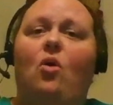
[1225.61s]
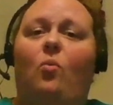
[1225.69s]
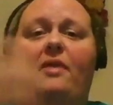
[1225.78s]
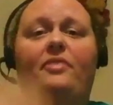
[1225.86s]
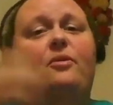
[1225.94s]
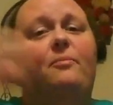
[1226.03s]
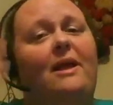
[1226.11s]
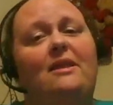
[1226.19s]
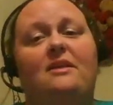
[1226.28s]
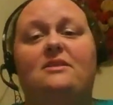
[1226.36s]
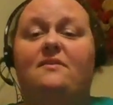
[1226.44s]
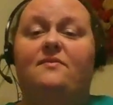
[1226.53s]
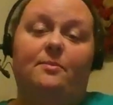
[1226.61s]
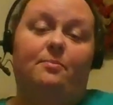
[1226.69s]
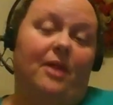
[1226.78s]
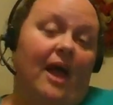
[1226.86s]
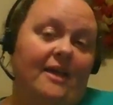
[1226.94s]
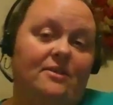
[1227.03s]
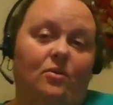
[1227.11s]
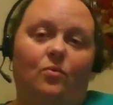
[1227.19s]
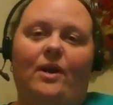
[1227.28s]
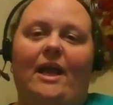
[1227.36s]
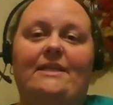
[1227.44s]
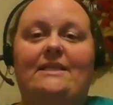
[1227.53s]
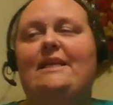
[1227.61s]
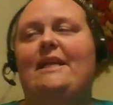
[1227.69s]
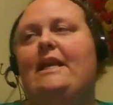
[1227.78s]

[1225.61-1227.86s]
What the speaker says: went through my list of supplies and what I did,